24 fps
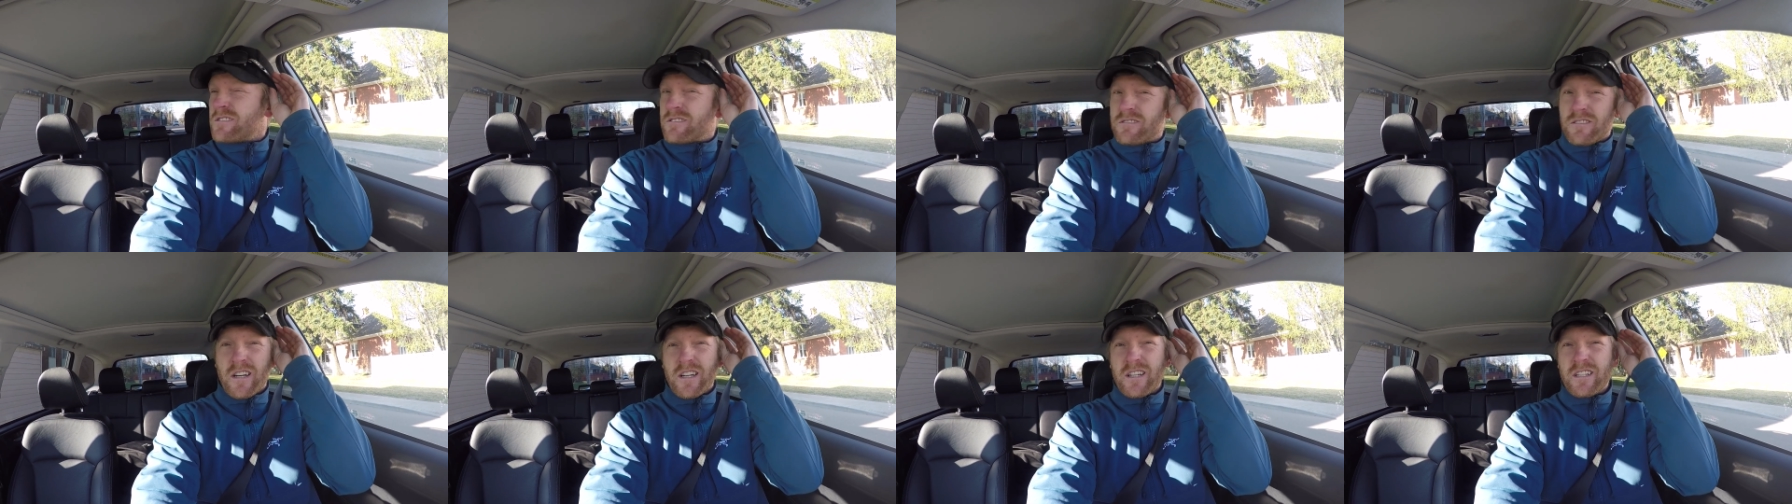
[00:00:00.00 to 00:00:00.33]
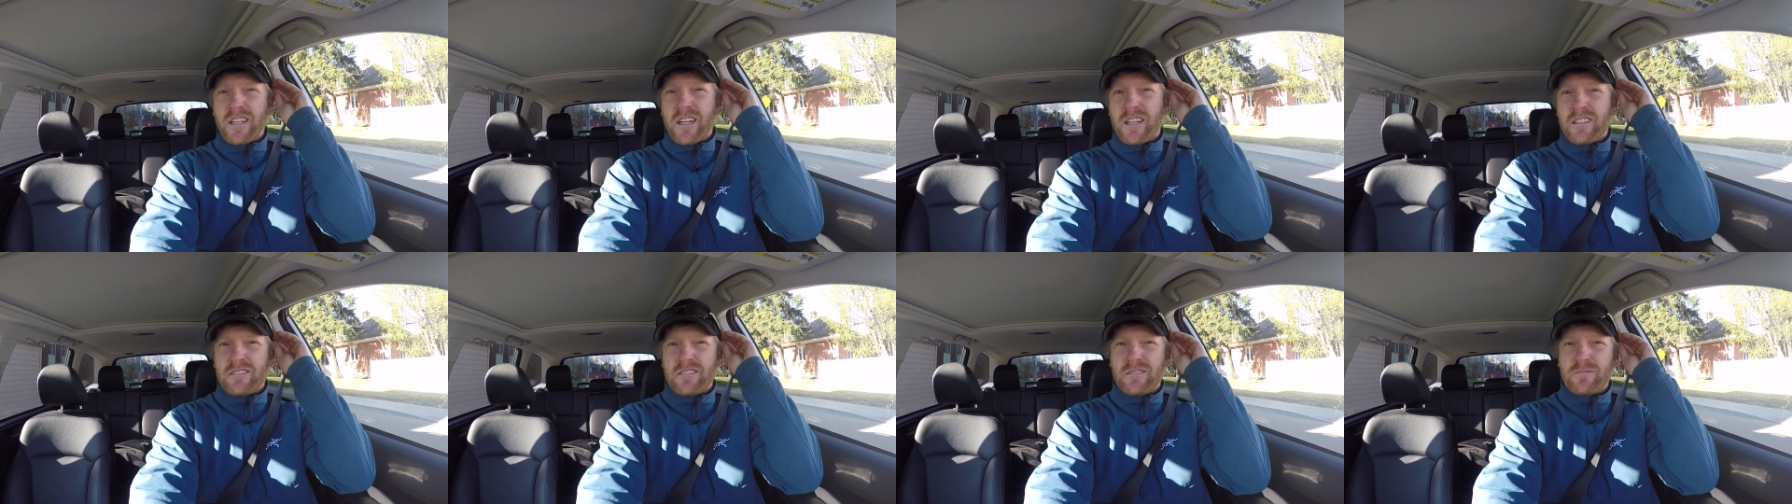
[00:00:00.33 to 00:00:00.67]
try
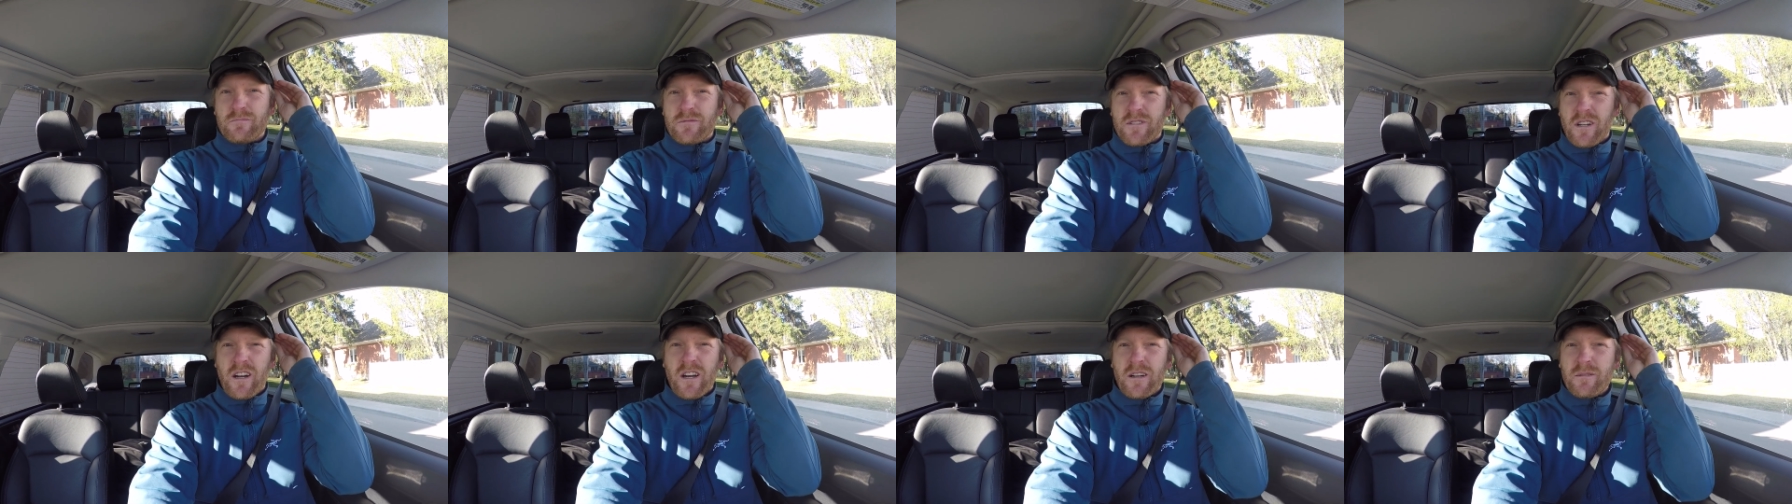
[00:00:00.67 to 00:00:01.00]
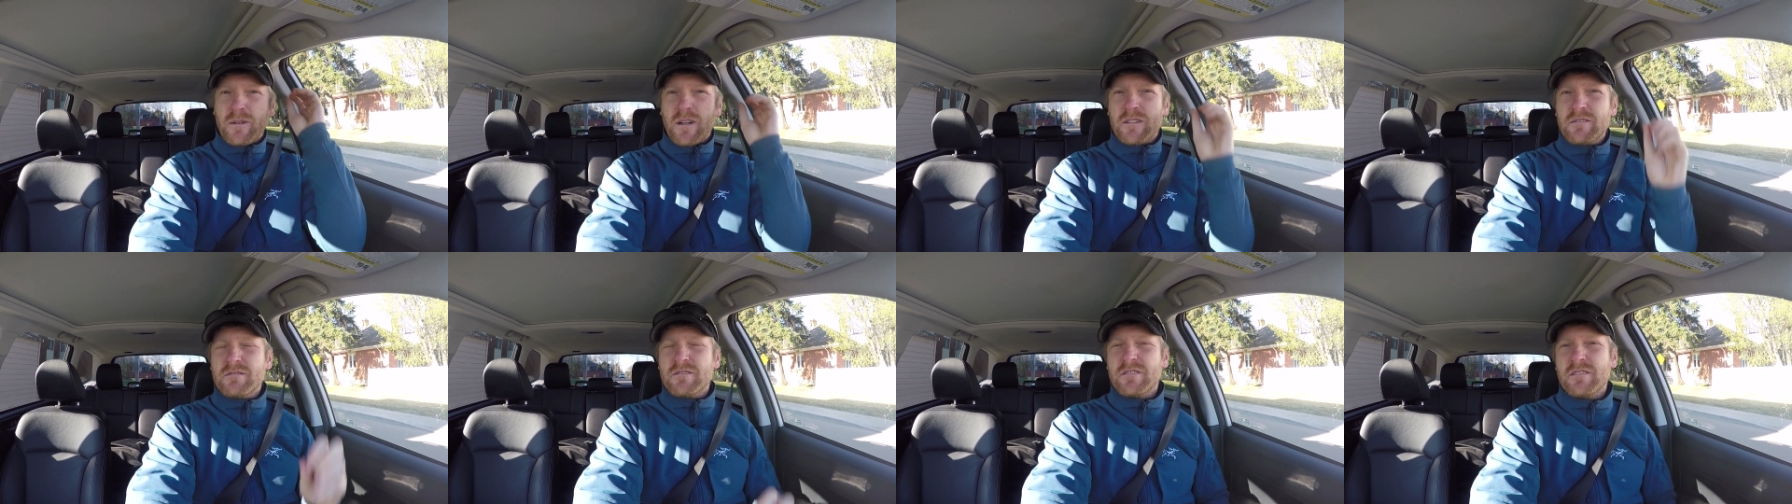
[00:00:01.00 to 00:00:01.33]
to get some
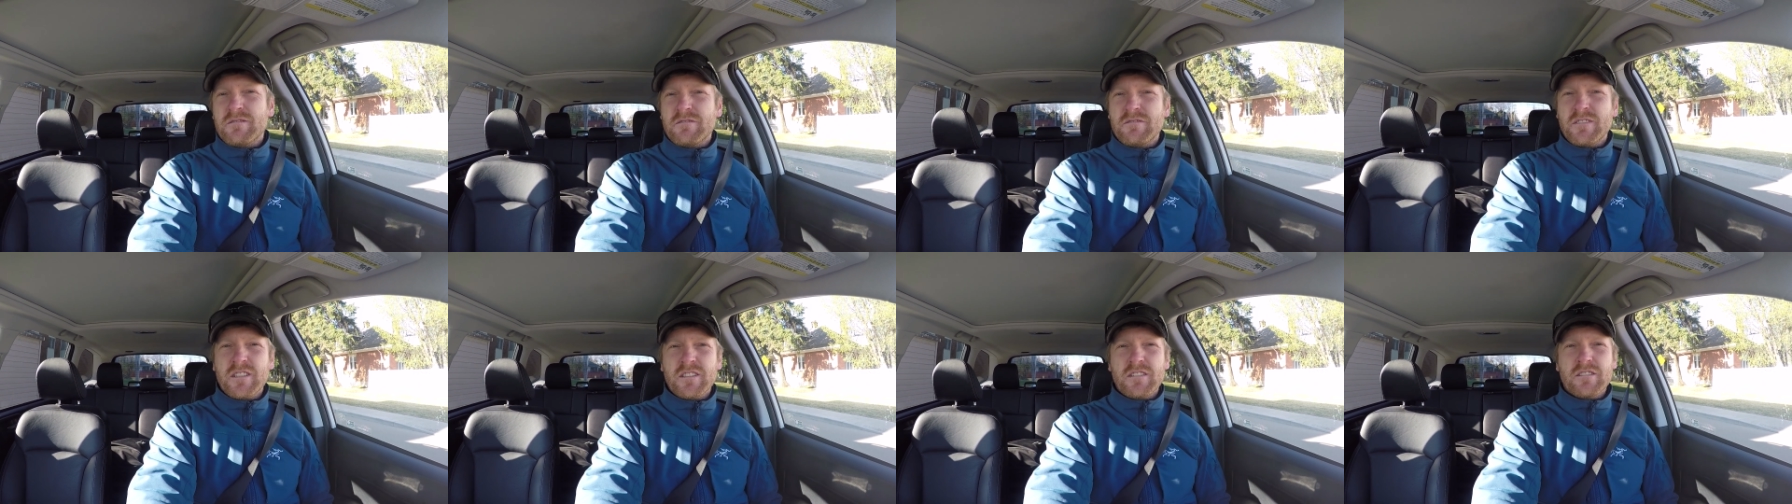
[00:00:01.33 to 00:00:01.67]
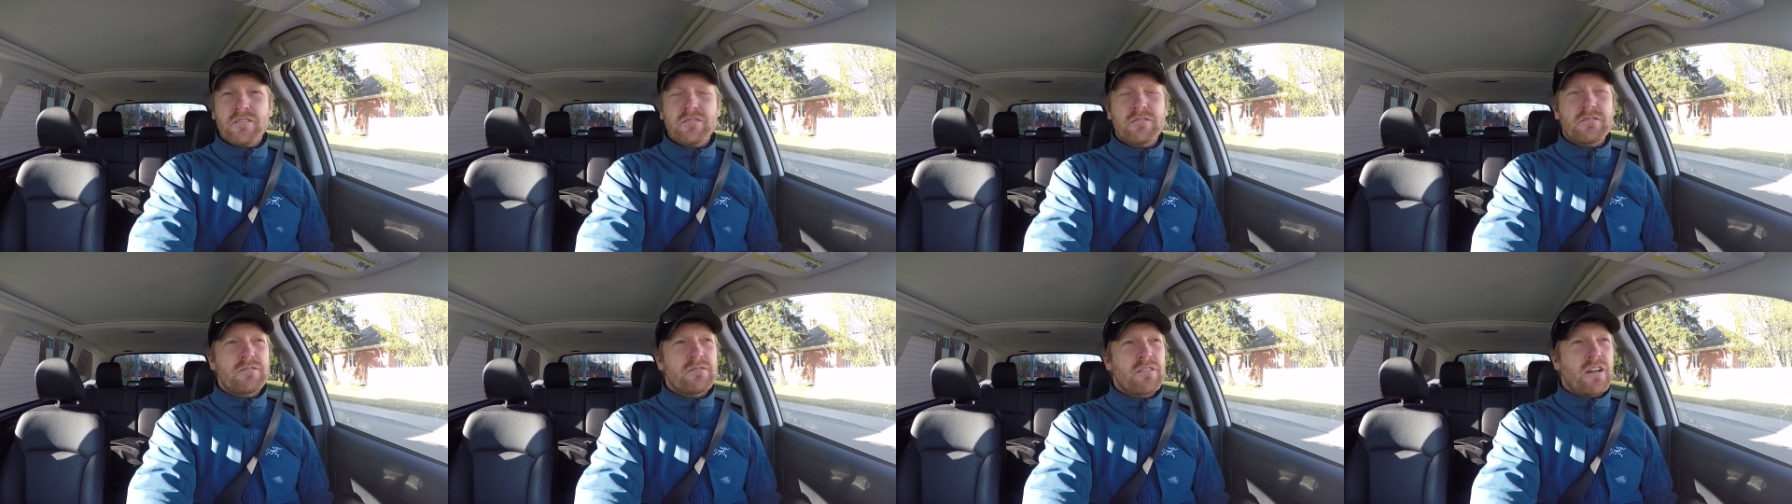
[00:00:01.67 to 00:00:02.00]
time out in the
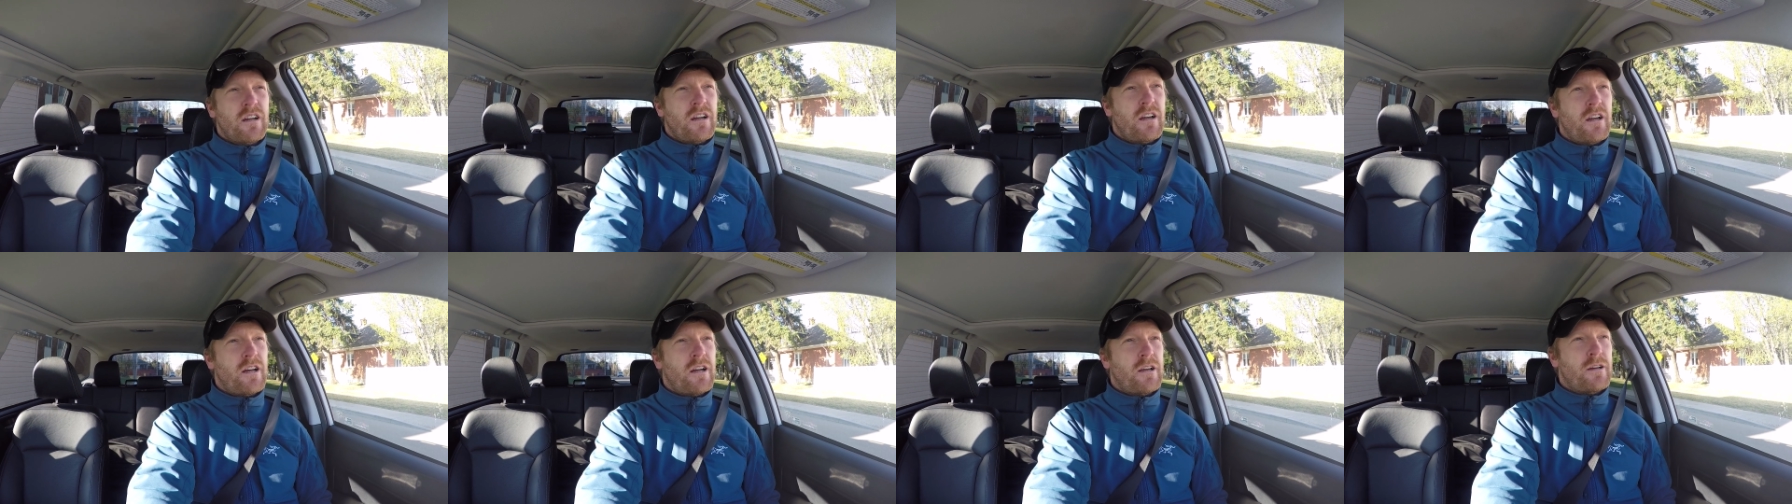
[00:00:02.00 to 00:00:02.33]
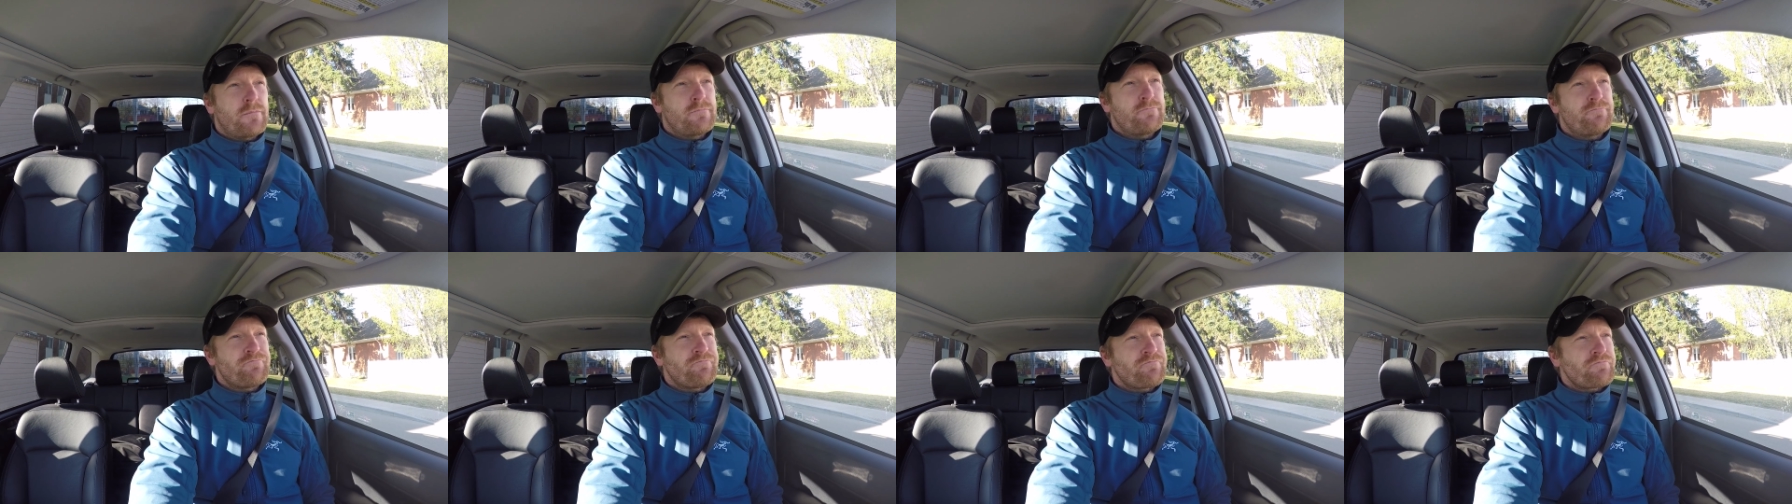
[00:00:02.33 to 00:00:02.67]
field,
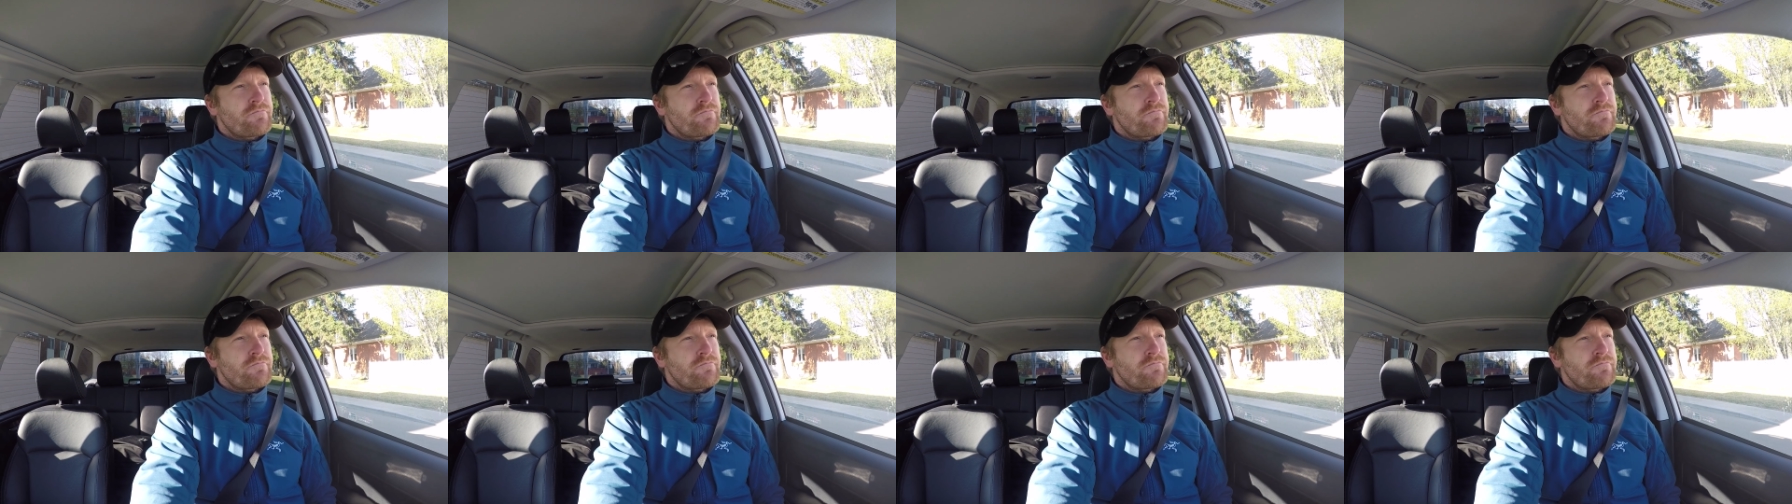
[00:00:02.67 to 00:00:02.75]
um,